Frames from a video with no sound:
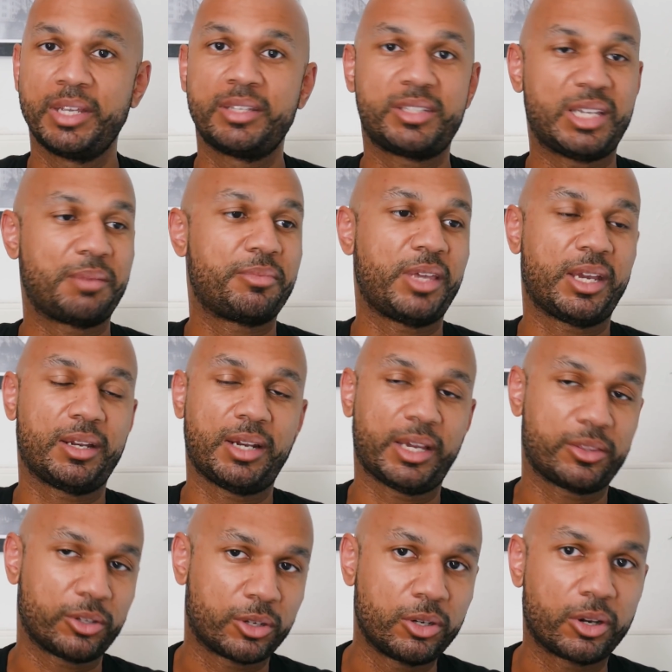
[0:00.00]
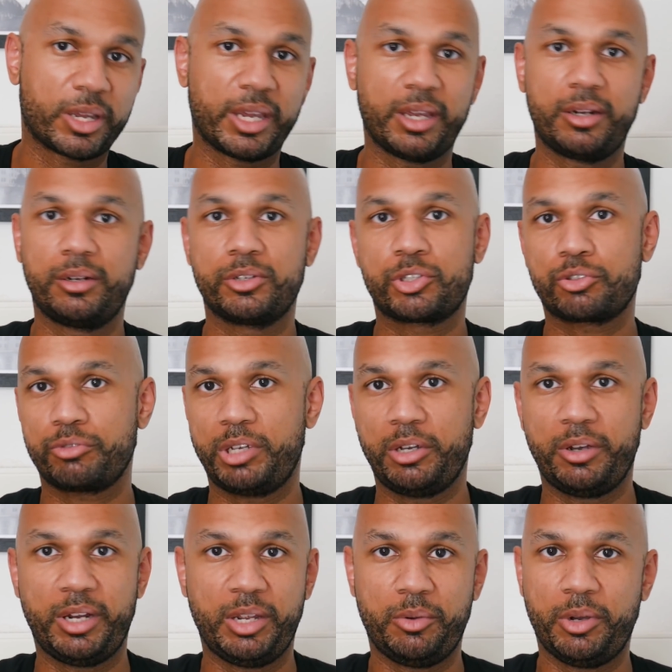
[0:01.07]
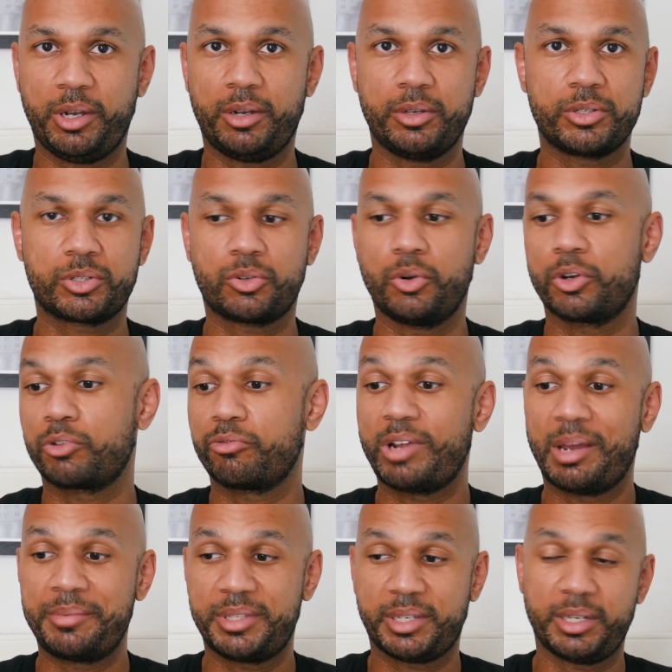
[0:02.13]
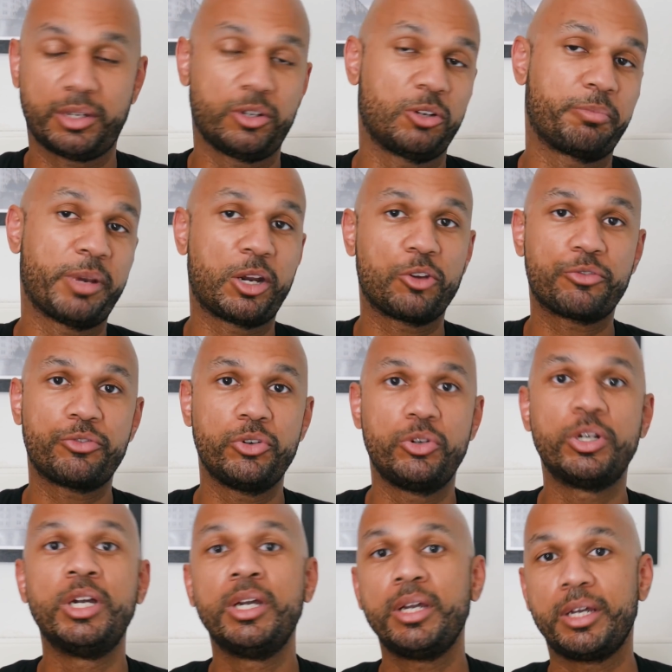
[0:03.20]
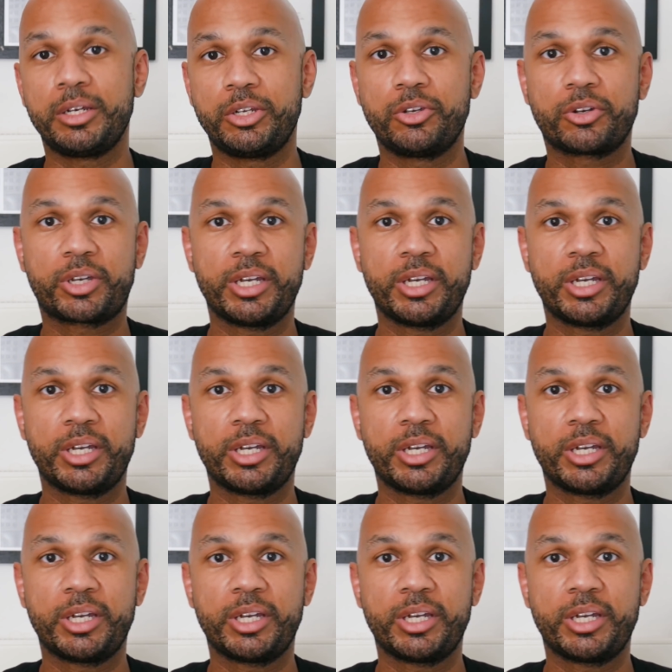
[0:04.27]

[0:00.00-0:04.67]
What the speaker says: Same thing in like the cooking industry or anywhere else. Gordon Ramsay can cook better food in your